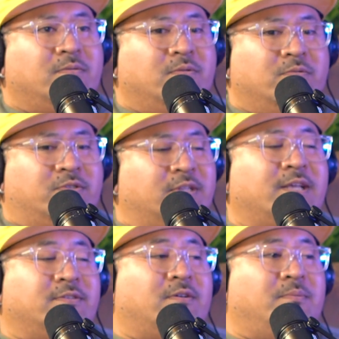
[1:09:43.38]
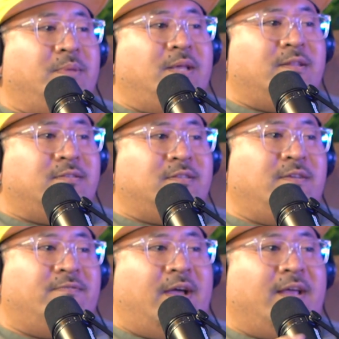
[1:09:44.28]
those things on me to see
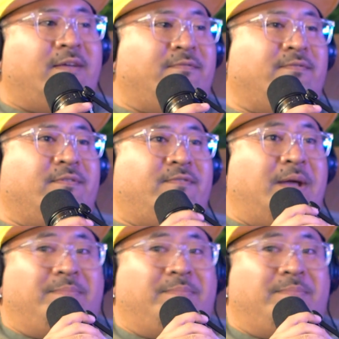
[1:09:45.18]
if I